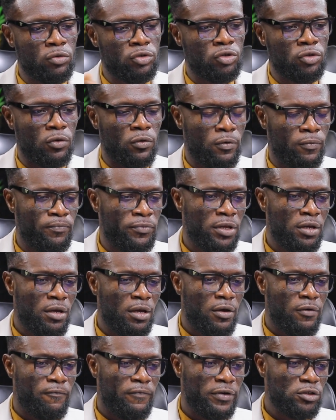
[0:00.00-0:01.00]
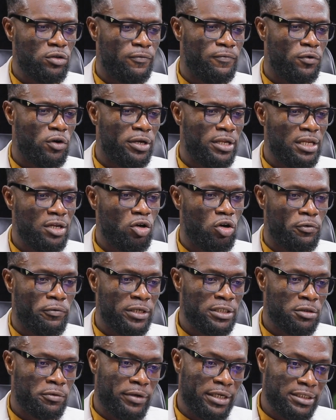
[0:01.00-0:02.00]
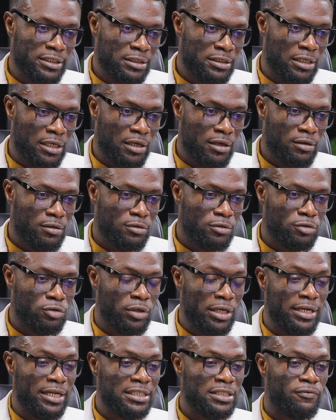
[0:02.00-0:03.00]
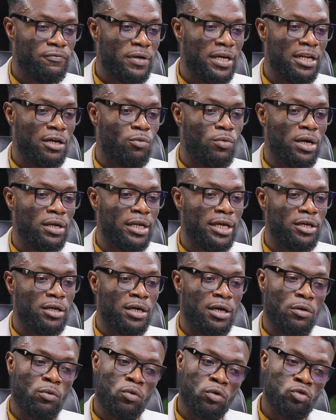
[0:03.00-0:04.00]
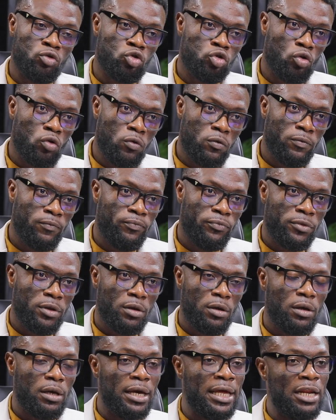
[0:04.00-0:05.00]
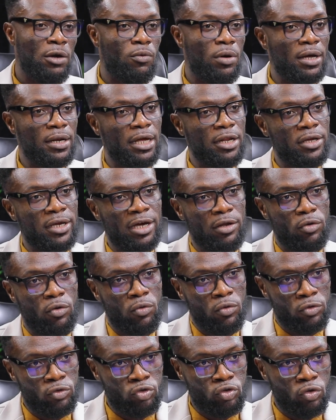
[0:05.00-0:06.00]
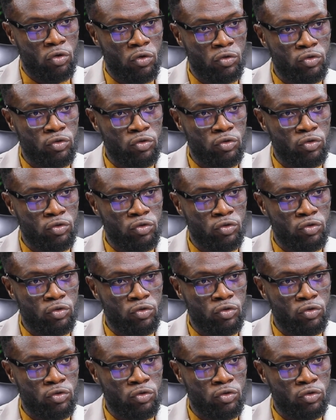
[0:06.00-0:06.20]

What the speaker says: So first of all, you need a risk register to identify the one that you can control and the one that you cannot control.